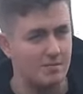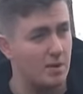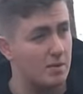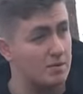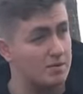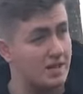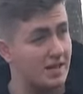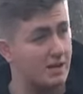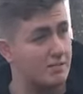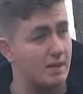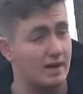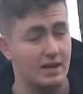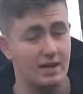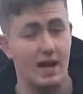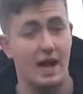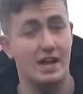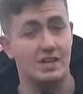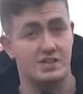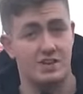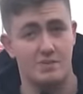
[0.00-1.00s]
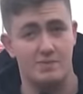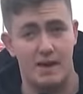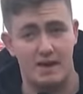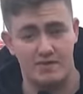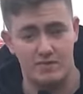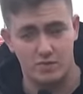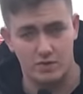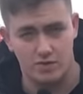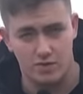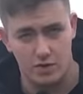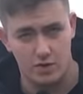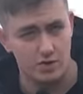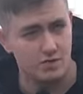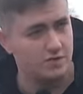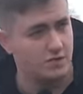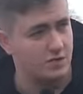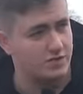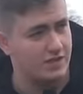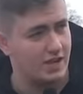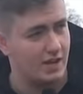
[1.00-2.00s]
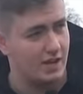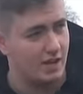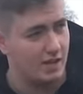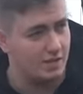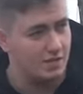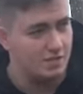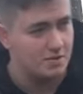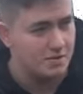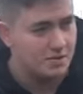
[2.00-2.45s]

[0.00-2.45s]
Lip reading: Mum and dad are back from the cruise. Do you want to say hello?